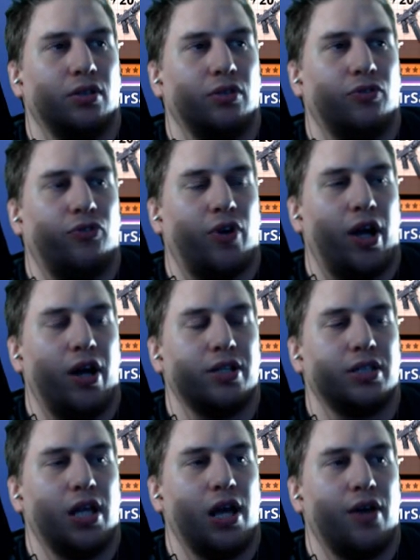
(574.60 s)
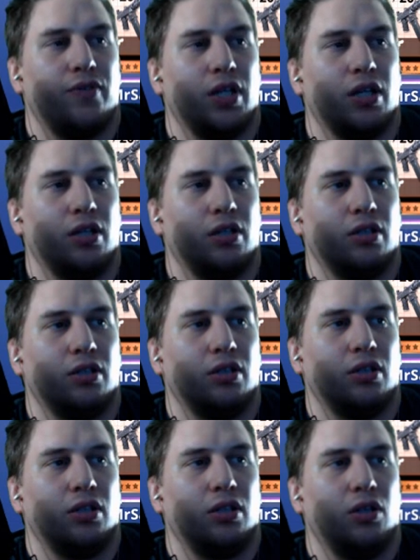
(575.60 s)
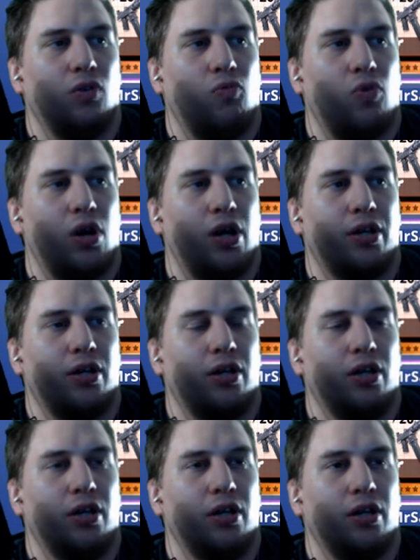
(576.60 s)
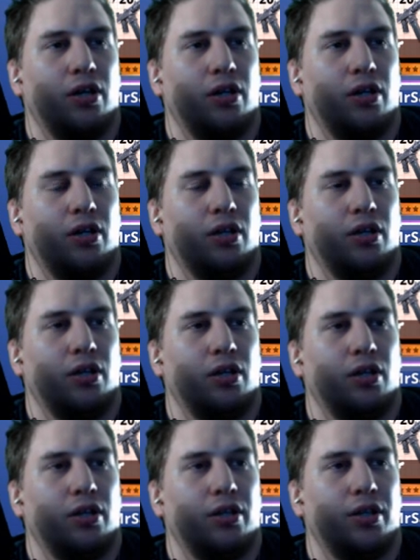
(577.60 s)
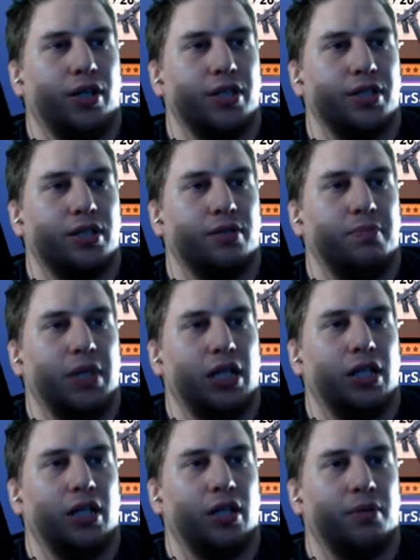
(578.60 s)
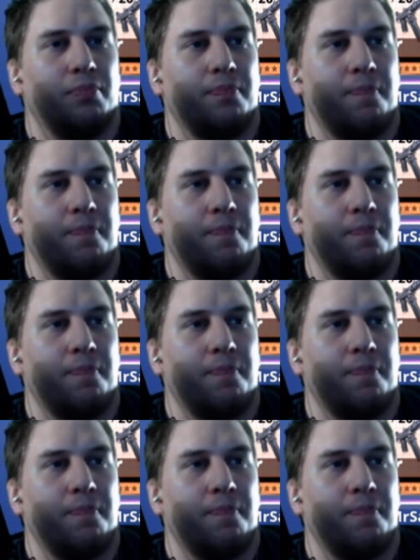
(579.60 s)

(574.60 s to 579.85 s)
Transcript: Fire is the heavy. Water is the medium.